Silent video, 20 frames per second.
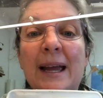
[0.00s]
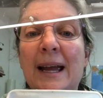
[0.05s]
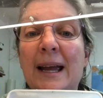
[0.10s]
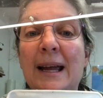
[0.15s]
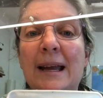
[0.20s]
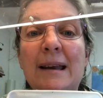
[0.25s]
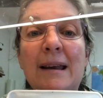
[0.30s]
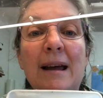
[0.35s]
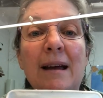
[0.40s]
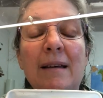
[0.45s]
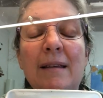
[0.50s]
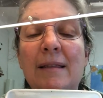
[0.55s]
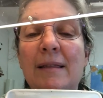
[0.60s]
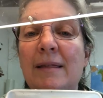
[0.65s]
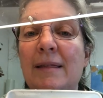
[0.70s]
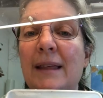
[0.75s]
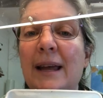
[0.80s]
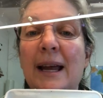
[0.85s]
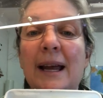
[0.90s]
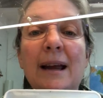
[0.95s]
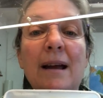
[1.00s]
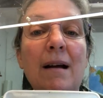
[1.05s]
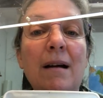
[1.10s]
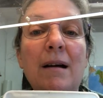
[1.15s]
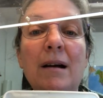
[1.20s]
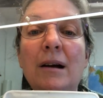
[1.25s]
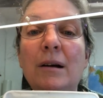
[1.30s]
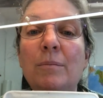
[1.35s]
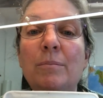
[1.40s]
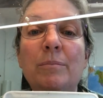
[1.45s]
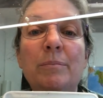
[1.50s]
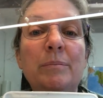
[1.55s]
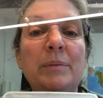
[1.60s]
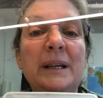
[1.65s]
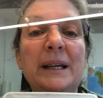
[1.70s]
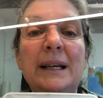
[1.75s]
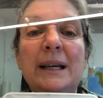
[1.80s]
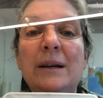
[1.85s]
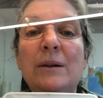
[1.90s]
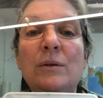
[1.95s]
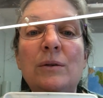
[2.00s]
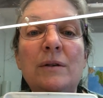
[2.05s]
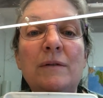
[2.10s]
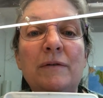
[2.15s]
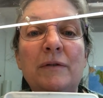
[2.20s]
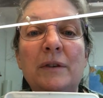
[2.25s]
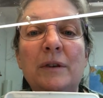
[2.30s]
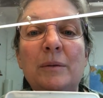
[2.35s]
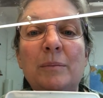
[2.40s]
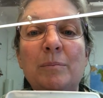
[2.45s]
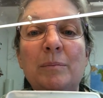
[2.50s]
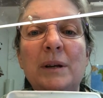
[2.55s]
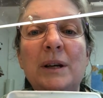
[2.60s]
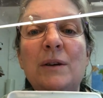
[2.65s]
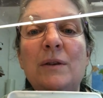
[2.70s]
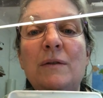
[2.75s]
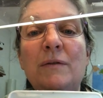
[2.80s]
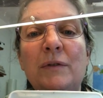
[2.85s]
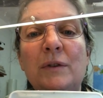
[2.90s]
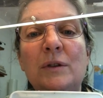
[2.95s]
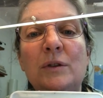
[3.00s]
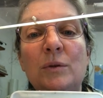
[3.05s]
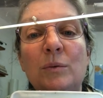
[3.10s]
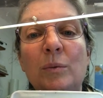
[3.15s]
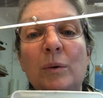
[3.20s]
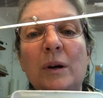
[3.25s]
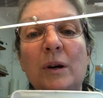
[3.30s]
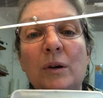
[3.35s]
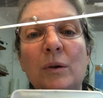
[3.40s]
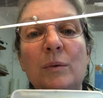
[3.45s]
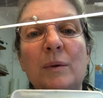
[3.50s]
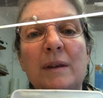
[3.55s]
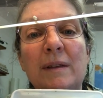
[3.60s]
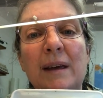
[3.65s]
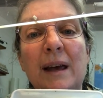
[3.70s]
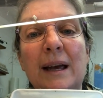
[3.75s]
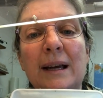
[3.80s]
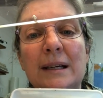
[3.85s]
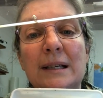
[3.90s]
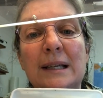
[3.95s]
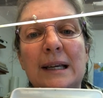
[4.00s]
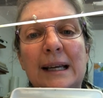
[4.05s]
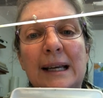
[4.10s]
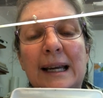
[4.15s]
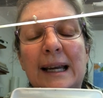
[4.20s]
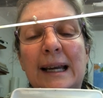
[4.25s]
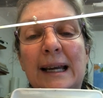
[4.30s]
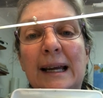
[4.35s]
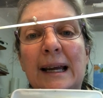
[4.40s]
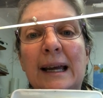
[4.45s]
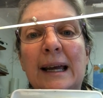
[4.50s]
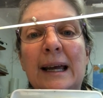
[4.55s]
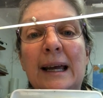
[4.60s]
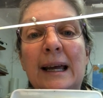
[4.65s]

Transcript: and they are beautiful to work with actually.